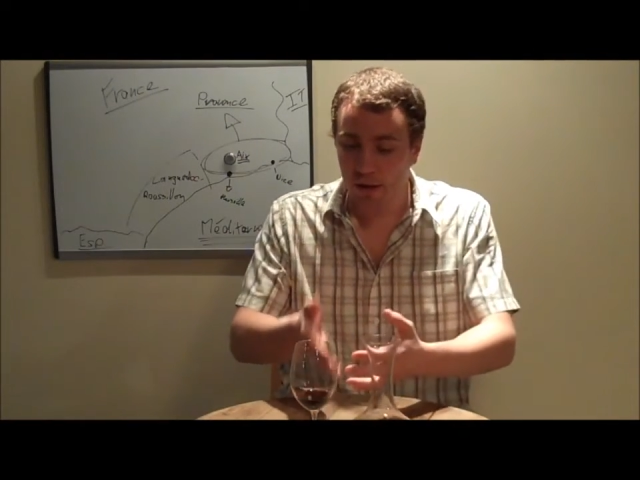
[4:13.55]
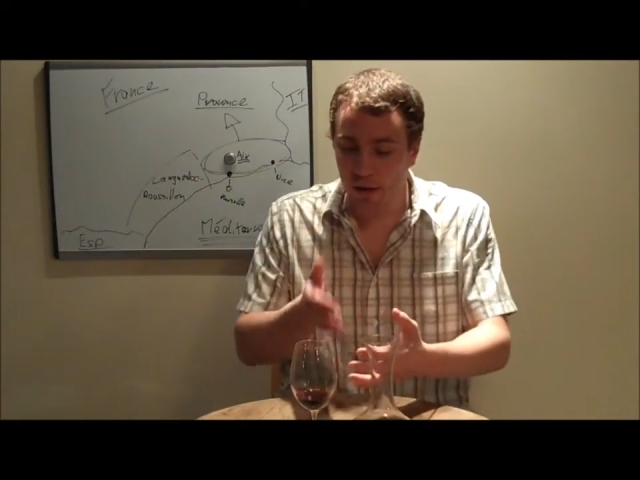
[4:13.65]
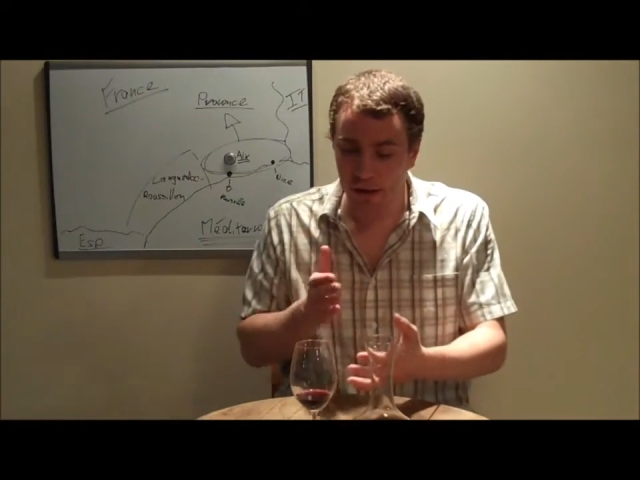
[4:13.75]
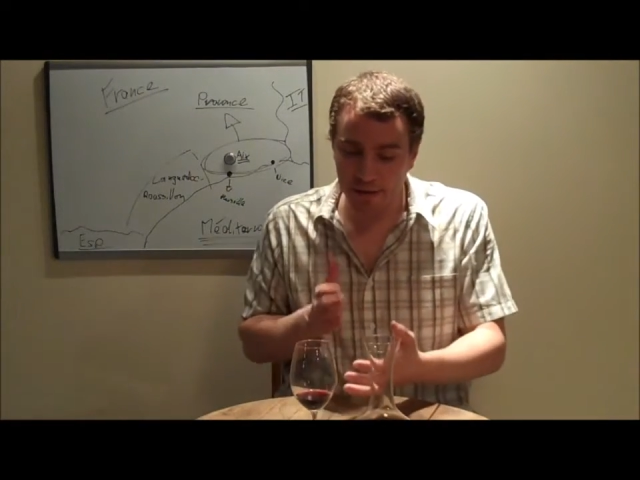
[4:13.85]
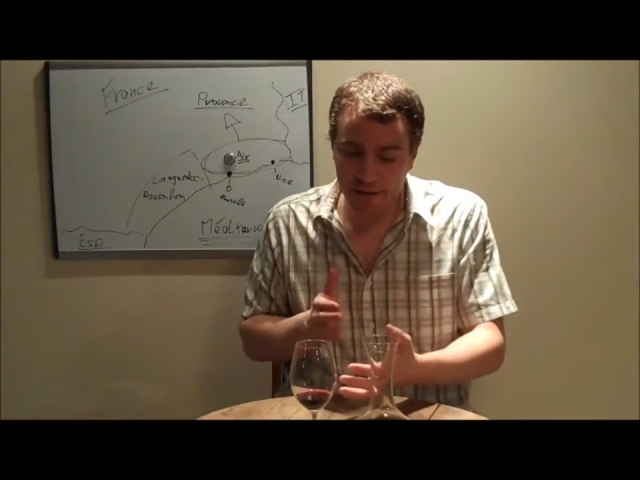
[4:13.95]

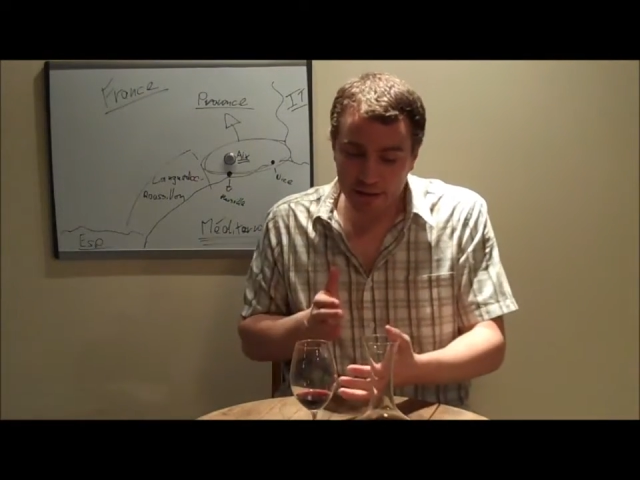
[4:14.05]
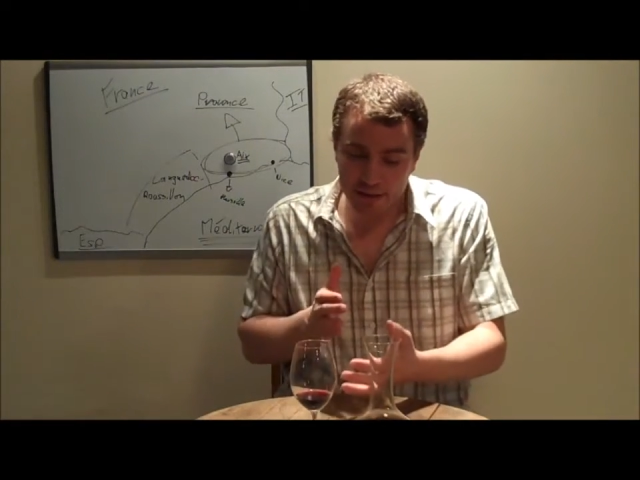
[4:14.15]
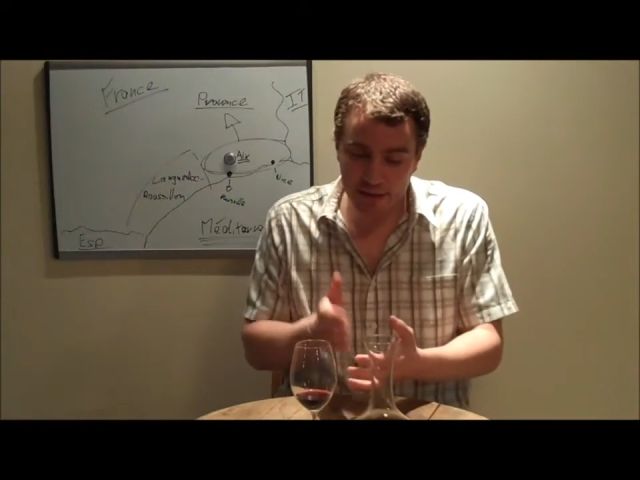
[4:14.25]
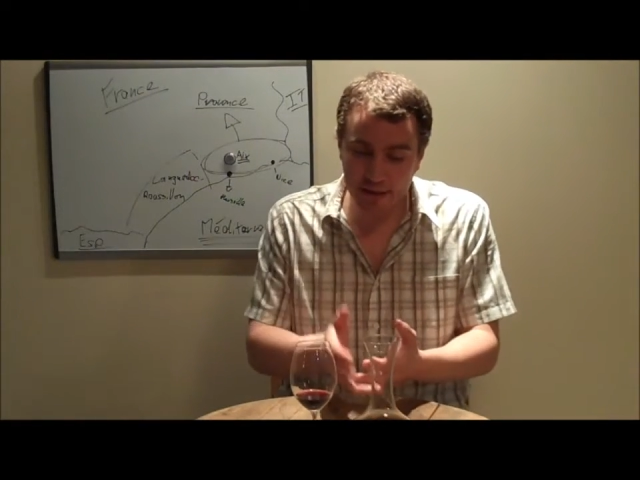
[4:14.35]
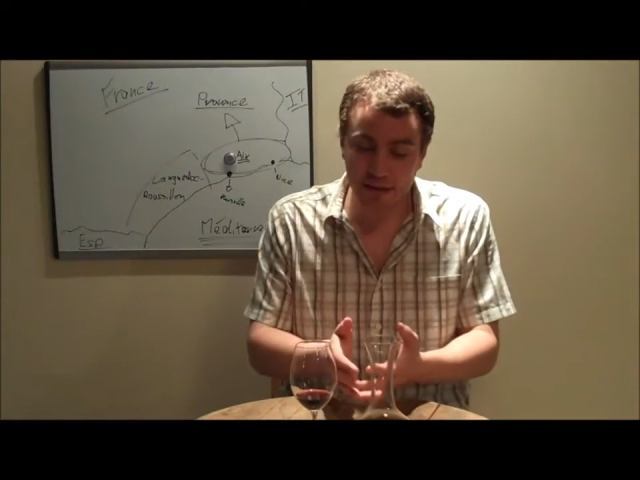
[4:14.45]
The
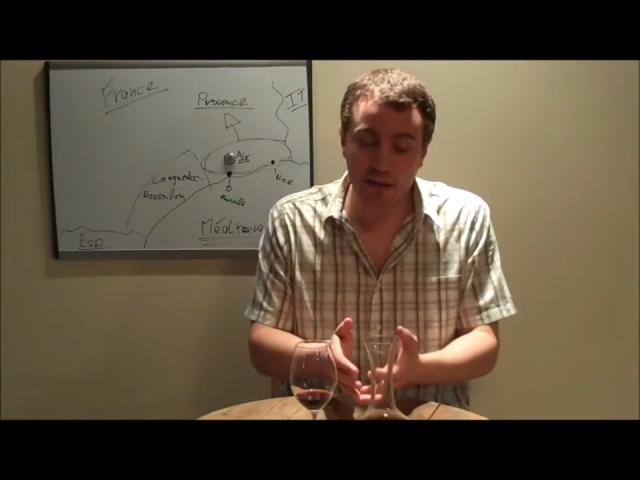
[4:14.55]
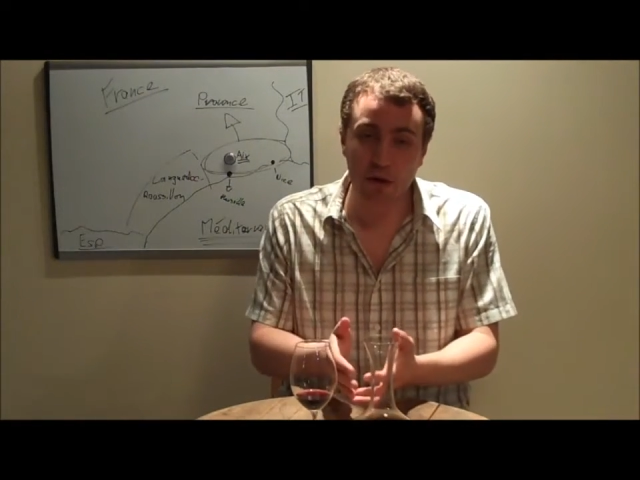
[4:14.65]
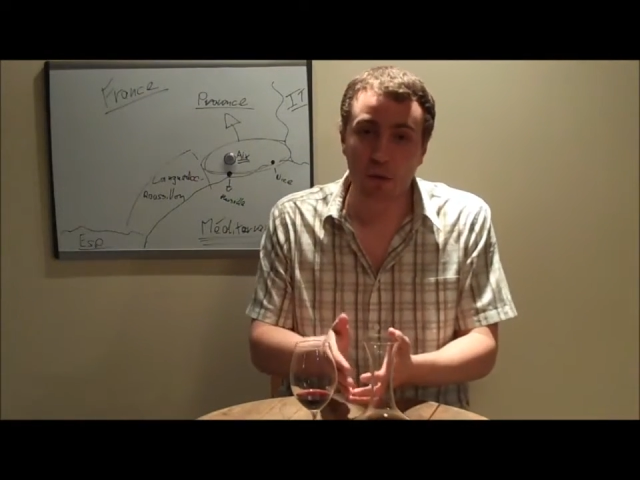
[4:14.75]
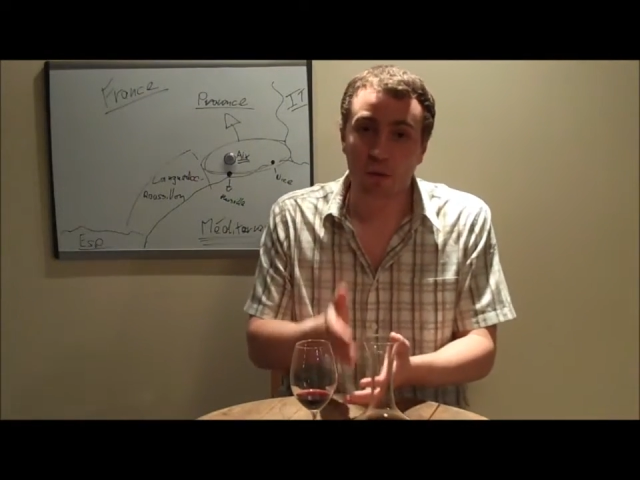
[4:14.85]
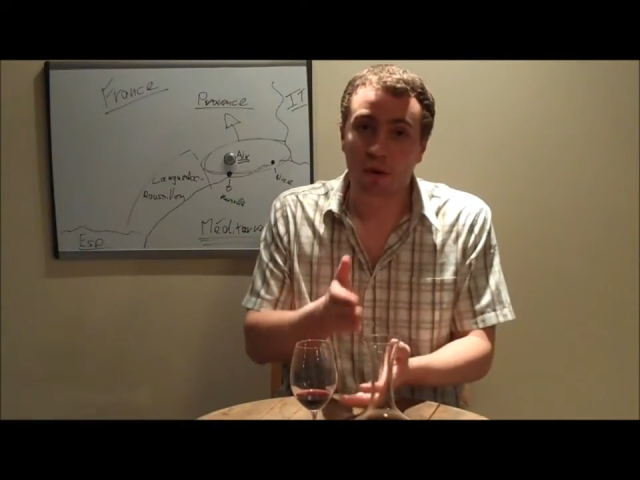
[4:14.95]
acidity,
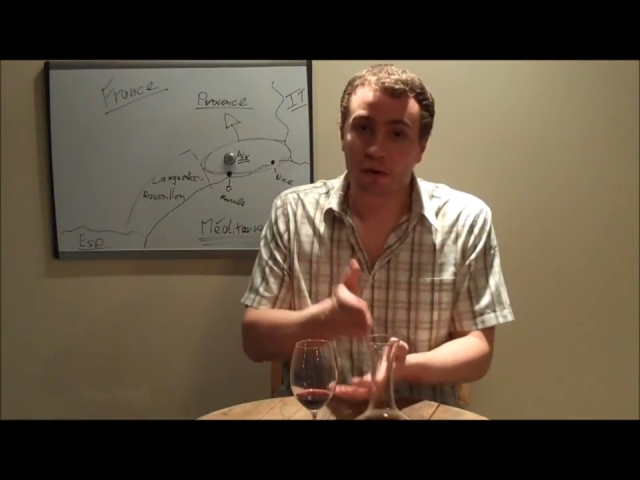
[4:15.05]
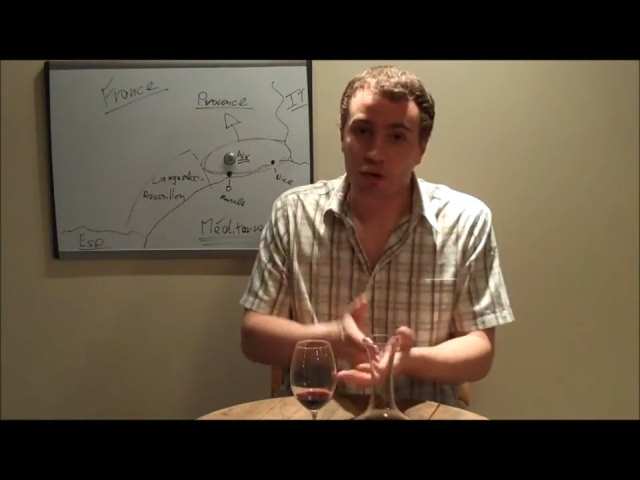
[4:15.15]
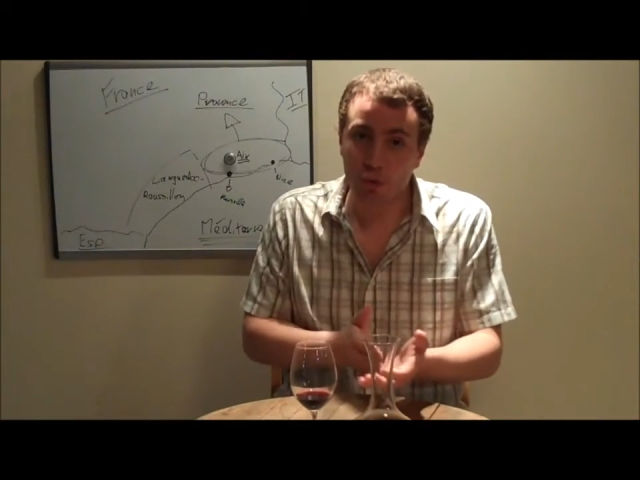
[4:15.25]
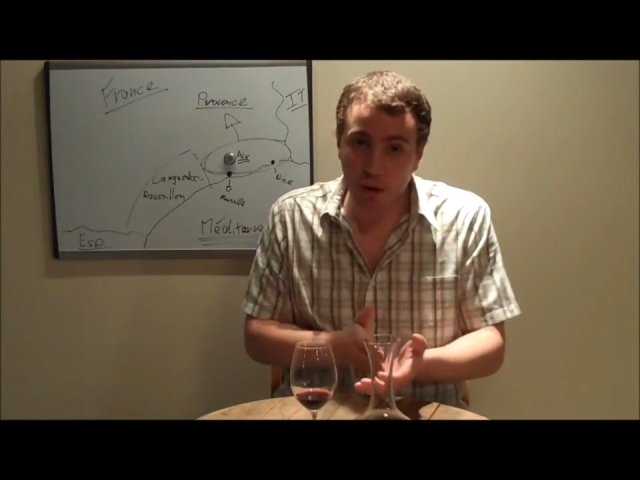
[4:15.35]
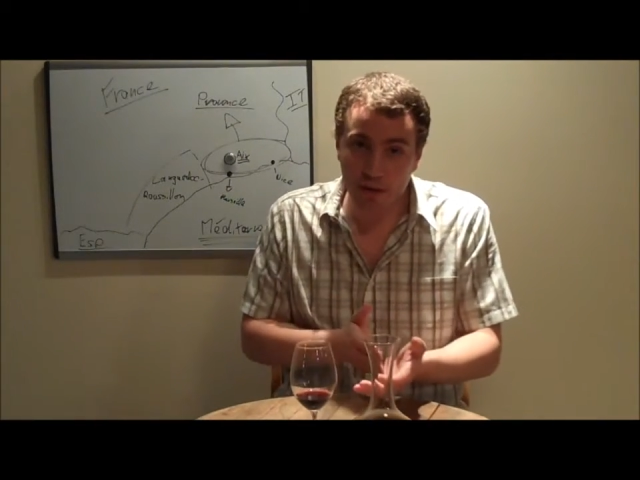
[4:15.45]
though,
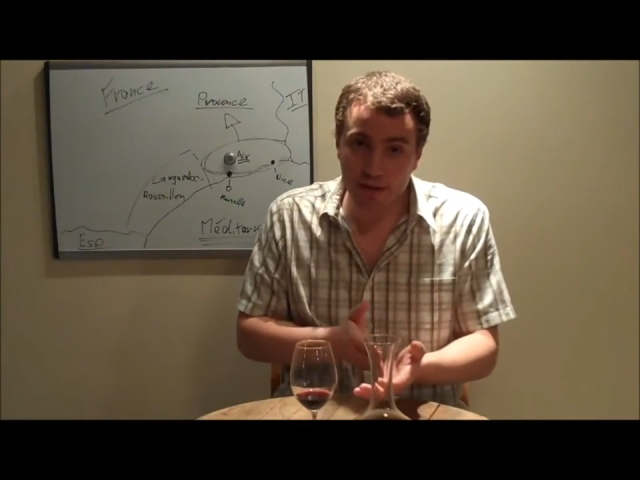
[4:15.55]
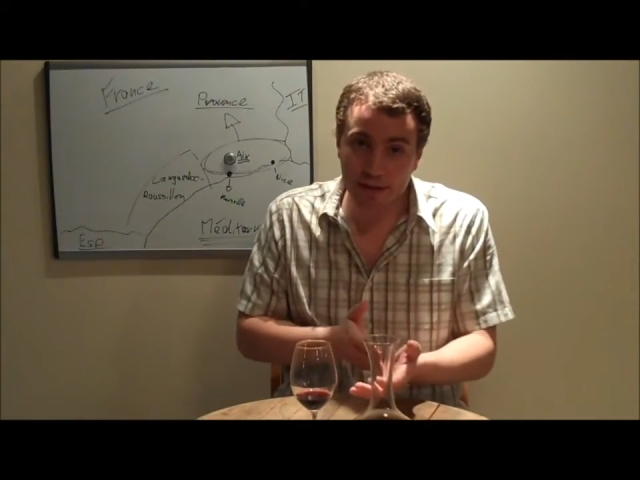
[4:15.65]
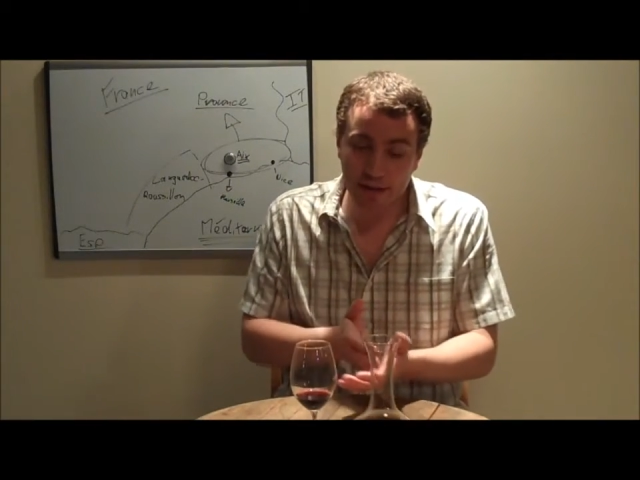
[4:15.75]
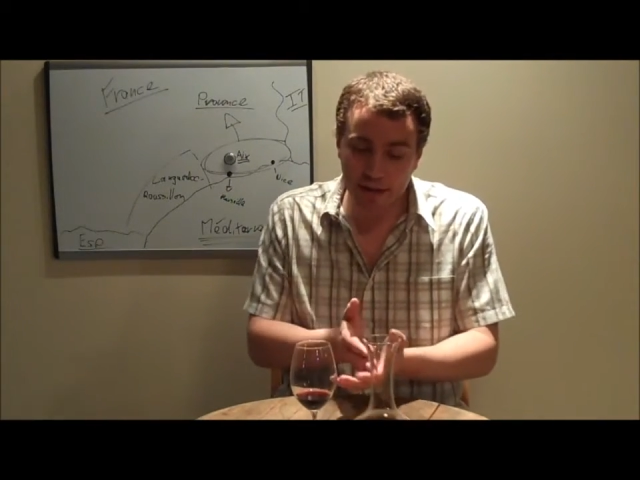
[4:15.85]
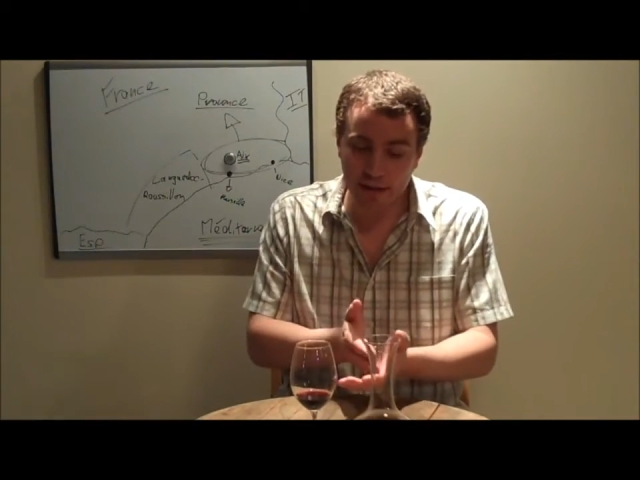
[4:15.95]
strong
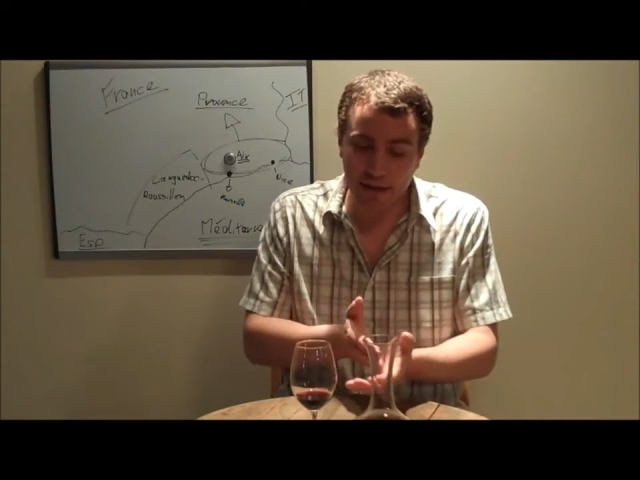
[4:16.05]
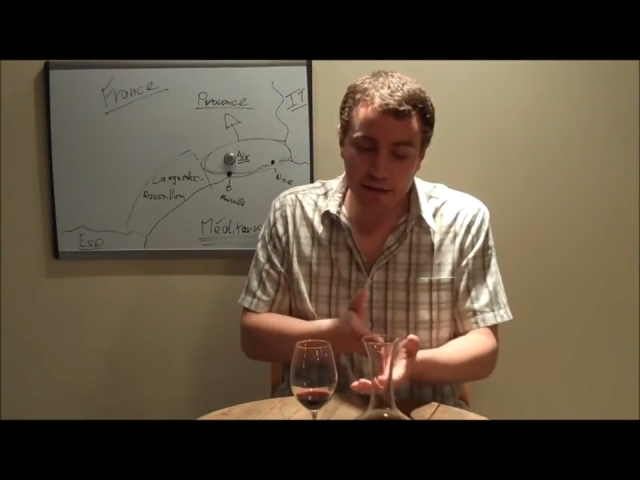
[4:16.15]
acidity,